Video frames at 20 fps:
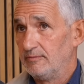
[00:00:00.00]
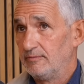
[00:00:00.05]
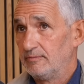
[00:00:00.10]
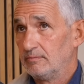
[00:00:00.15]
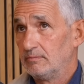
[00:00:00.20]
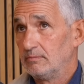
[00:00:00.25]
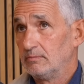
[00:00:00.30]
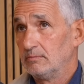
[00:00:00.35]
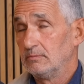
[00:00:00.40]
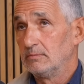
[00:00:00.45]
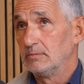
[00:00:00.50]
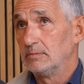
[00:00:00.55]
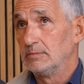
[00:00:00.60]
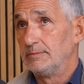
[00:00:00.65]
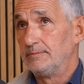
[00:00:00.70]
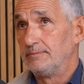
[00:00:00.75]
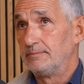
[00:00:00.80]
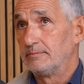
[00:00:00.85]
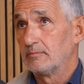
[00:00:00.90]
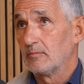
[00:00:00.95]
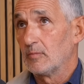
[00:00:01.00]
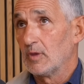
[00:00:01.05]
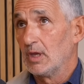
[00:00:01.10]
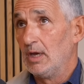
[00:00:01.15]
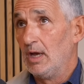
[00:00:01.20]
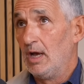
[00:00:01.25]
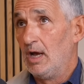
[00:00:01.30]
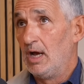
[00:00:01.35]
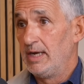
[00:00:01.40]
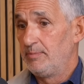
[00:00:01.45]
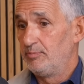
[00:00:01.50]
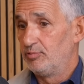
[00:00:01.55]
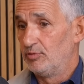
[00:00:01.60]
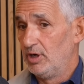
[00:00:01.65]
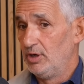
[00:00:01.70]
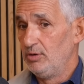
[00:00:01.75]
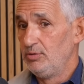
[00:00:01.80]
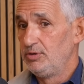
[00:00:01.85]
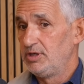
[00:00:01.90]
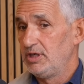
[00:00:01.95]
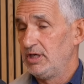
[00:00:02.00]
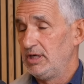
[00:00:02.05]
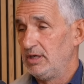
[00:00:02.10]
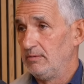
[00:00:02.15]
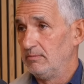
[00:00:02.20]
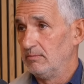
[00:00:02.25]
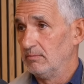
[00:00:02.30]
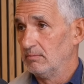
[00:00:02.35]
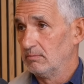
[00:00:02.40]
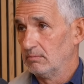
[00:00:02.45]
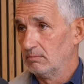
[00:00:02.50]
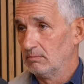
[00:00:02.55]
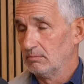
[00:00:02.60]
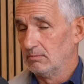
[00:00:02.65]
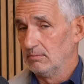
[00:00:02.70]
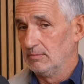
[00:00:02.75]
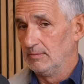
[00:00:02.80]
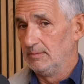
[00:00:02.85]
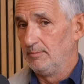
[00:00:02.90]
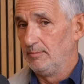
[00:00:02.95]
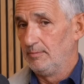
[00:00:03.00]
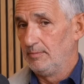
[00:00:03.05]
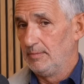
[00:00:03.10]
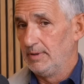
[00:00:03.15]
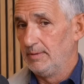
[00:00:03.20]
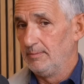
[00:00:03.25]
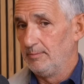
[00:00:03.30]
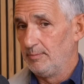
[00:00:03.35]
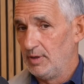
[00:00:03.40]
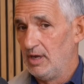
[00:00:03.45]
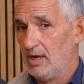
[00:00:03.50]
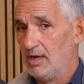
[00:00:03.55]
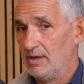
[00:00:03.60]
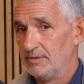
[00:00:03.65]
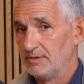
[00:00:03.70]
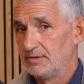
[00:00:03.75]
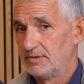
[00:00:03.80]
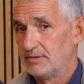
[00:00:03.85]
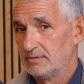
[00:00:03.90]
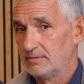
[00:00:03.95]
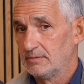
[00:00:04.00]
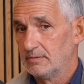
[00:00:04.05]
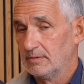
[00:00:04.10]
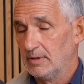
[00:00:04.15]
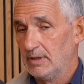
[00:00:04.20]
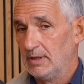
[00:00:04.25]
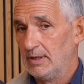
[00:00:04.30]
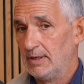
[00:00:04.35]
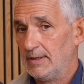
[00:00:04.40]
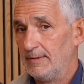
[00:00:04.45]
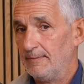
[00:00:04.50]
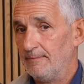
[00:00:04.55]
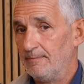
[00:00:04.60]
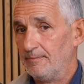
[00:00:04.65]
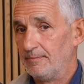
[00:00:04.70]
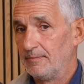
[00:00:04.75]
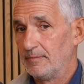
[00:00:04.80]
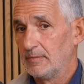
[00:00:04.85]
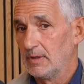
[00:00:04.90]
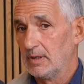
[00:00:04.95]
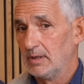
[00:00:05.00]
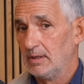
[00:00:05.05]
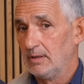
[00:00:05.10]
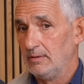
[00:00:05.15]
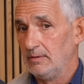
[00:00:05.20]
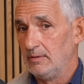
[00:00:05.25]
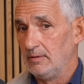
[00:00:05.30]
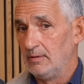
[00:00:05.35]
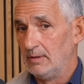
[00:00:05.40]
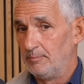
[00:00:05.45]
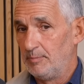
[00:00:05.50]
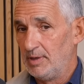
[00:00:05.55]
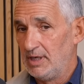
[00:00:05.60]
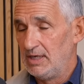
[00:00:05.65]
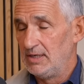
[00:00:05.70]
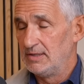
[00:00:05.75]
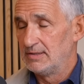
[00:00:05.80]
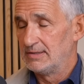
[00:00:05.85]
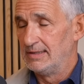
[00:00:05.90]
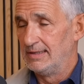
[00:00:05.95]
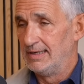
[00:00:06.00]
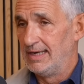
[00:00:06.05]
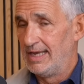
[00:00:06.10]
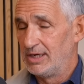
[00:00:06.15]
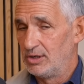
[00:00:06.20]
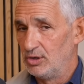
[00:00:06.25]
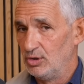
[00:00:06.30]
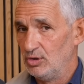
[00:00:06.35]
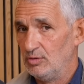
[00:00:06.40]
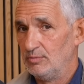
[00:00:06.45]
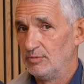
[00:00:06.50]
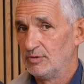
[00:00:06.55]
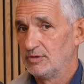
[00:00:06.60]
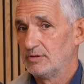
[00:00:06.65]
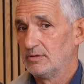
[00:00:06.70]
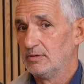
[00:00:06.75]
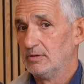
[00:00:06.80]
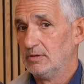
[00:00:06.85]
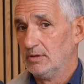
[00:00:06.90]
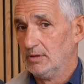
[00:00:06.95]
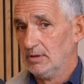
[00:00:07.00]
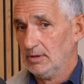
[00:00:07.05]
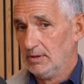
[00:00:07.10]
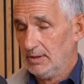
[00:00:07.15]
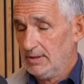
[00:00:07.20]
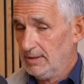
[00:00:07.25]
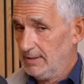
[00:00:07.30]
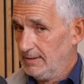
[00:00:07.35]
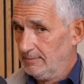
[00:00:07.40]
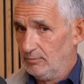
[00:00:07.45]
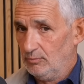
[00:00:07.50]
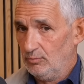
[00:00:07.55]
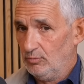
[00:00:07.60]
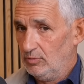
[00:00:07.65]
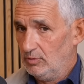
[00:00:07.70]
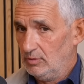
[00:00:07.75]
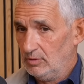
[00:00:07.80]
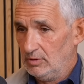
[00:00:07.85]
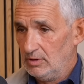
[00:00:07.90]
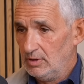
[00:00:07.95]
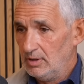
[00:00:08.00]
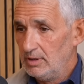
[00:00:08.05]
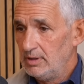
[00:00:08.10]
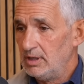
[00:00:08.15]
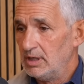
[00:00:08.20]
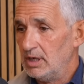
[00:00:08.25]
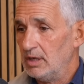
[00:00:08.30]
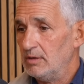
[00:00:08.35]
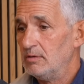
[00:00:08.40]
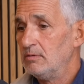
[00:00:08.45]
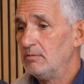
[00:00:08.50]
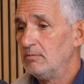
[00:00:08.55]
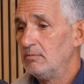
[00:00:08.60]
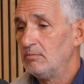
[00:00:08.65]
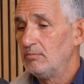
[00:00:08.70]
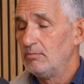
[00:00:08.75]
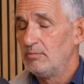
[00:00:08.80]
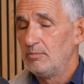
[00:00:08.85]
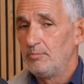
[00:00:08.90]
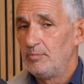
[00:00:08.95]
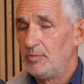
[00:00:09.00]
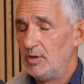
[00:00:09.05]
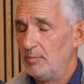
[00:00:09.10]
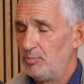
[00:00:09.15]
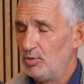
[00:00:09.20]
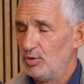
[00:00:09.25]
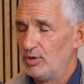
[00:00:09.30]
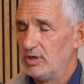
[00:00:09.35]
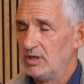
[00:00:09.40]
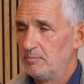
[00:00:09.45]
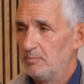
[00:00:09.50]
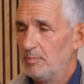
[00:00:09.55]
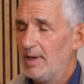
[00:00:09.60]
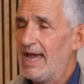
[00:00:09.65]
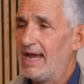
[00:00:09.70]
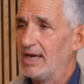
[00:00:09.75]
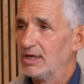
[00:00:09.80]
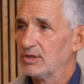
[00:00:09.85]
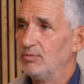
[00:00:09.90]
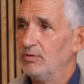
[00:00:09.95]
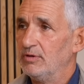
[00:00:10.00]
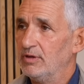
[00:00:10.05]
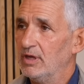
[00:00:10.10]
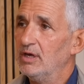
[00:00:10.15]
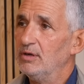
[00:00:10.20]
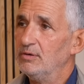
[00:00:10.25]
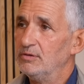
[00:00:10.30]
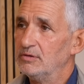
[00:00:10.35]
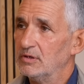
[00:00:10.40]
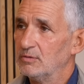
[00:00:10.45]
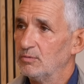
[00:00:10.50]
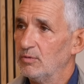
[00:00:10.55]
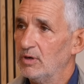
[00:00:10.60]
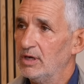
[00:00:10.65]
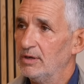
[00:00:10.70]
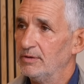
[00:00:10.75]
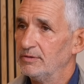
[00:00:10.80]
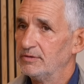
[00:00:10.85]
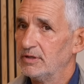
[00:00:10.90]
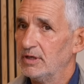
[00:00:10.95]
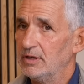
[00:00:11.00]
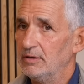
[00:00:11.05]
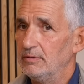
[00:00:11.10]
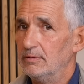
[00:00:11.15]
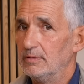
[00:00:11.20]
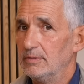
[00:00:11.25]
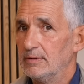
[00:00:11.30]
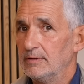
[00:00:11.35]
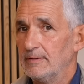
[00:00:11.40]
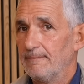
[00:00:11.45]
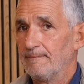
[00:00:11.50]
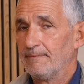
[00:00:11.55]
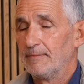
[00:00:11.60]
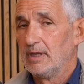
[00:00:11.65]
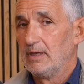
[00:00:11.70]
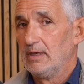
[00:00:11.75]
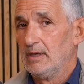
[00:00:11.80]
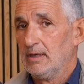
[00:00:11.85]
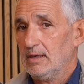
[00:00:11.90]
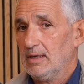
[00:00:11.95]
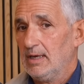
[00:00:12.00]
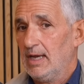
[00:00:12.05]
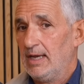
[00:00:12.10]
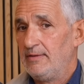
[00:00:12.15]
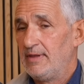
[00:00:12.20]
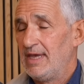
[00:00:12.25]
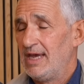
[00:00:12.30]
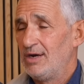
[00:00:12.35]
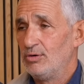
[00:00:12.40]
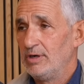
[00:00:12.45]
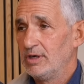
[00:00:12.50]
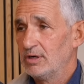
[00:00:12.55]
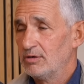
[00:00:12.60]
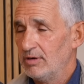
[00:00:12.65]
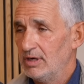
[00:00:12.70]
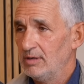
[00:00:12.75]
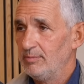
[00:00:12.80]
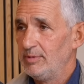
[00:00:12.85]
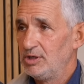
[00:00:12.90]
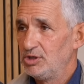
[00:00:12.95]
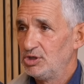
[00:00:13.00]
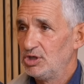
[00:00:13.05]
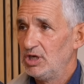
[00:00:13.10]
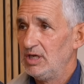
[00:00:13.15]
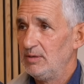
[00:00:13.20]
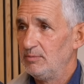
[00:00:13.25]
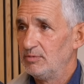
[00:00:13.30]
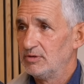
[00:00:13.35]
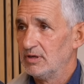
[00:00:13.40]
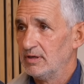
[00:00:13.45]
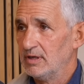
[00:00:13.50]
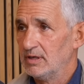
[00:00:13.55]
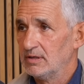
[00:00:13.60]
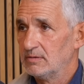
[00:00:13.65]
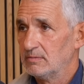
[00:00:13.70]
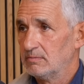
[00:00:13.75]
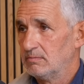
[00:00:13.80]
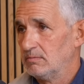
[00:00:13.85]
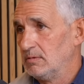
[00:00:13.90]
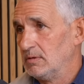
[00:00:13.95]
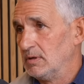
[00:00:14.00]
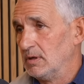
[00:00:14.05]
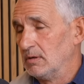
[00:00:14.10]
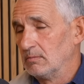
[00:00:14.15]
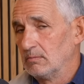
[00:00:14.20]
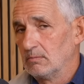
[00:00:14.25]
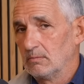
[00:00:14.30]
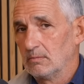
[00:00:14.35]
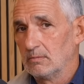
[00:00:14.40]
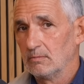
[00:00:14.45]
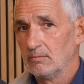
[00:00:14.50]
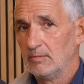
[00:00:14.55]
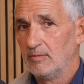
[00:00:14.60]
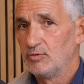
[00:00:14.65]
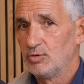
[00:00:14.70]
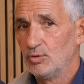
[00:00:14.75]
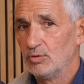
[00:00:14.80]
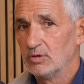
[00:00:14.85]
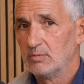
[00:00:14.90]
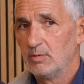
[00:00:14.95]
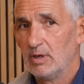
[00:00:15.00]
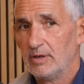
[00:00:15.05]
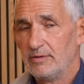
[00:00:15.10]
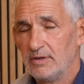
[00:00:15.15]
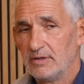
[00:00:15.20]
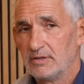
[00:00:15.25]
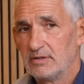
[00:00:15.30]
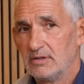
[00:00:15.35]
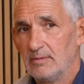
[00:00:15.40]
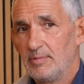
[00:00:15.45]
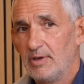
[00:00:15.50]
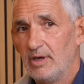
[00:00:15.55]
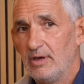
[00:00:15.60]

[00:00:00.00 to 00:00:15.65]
of high protein plants, um, the peas, the legumes, you know, the book is packed with those as well. So, and they're all incredibly cheap. So that's, you know, we've talked about this in the